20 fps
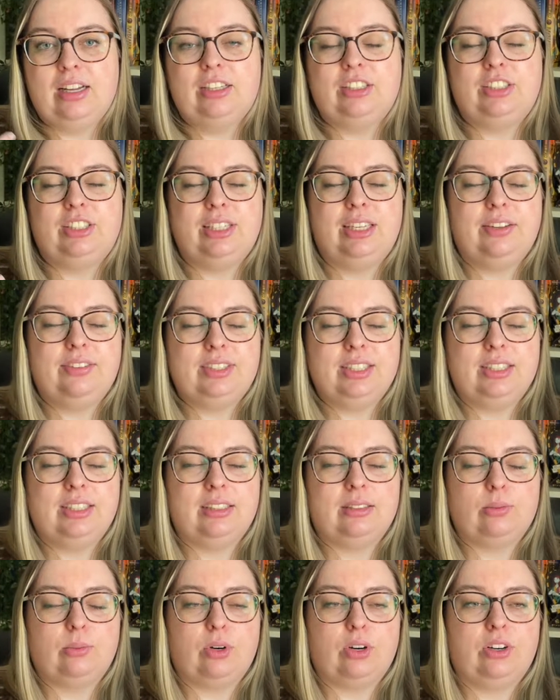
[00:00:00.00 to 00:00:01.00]
She lives in
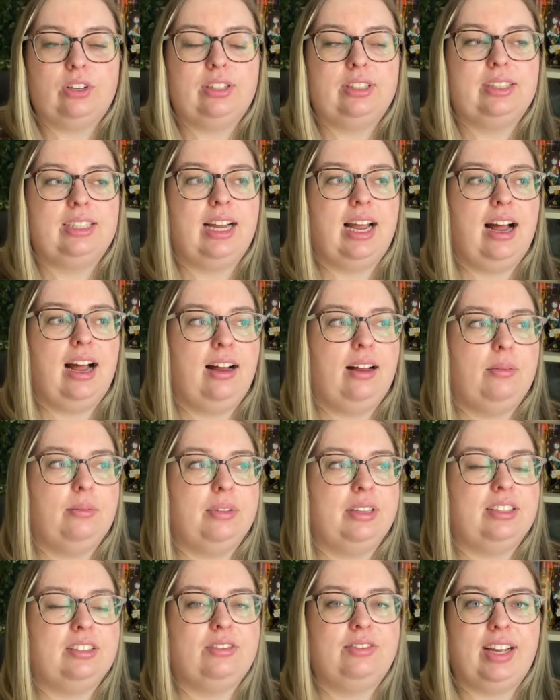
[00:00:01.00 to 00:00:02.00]
this world,
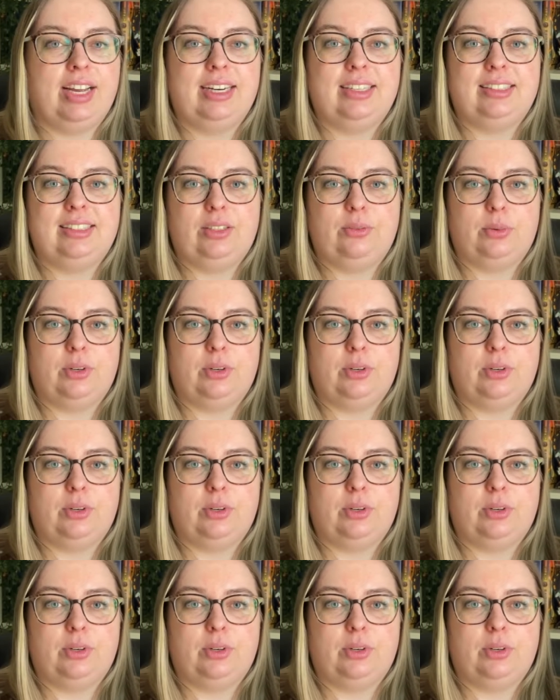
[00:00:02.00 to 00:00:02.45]
this fantasy